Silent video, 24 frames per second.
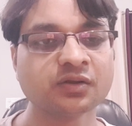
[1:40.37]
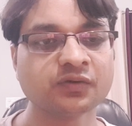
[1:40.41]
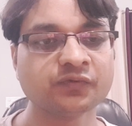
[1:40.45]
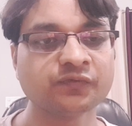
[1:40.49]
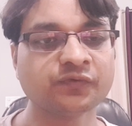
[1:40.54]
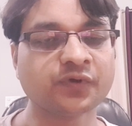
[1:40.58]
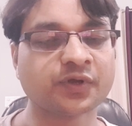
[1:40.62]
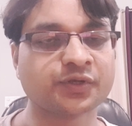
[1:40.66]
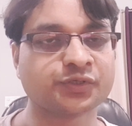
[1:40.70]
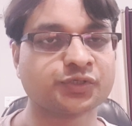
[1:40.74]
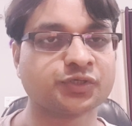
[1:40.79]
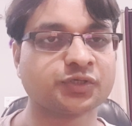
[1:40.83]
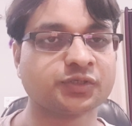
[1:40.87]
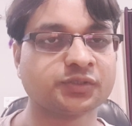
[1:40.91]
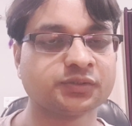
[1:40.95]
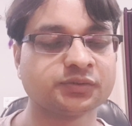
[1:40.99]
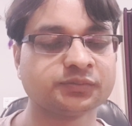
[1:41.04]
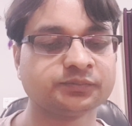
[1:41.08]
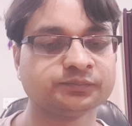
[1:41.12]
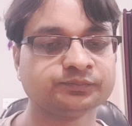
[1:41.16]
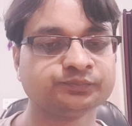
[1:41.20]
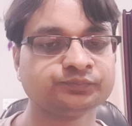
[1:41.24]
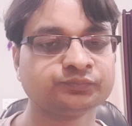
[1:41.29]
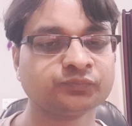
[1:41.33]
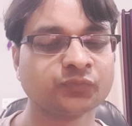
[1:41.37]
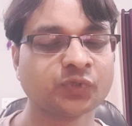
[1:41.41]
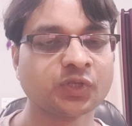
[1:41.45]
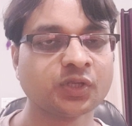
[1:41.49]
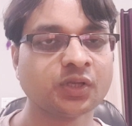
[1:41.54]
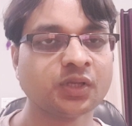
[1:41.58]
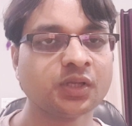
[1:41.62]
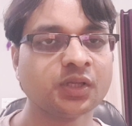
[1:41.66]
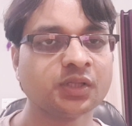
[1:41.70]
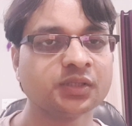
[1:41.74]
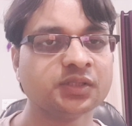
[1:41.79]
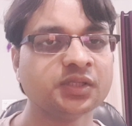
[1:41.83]
function.
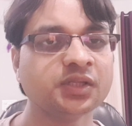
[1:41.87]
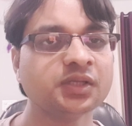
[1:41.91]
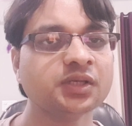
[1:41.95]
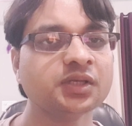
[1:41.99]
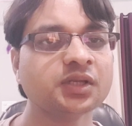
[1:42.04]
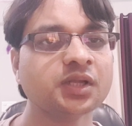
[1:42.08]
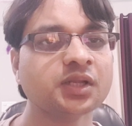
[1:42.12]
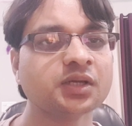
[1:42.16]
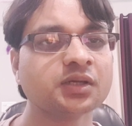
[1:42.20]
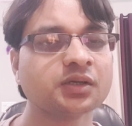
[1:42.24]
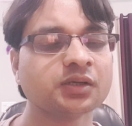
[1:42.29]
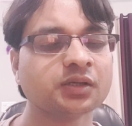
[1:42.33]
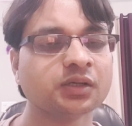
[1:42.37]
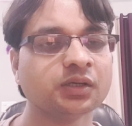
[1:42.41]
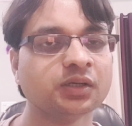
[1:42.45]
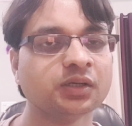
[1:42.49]
There are